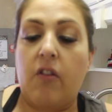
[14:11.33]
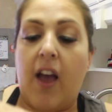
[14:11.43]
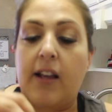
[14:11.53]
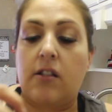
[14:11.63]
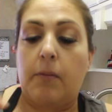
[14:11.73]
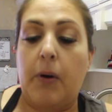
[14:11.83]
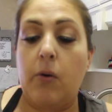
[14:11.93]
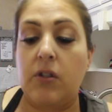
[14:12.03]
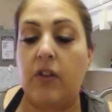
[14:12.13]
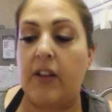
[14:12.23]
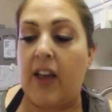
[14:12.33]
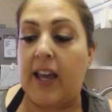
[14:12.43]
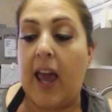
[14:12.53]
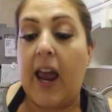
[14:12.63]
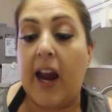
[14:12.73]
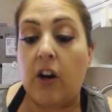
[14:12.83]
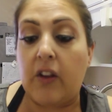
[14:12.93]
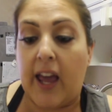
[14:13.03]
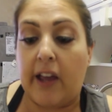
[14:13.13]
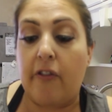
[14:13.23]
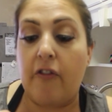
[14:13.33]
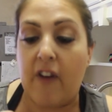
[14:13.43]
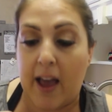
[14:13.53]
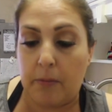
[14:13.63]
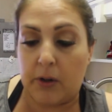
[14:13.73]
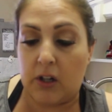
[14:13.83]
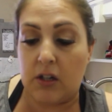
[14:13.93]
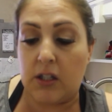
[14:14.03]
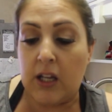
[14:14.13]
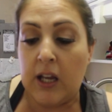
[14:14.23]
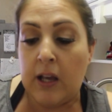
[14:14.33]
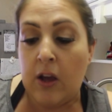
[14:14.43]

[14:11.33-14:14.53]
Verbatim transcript: like supposedly like hair-like fibers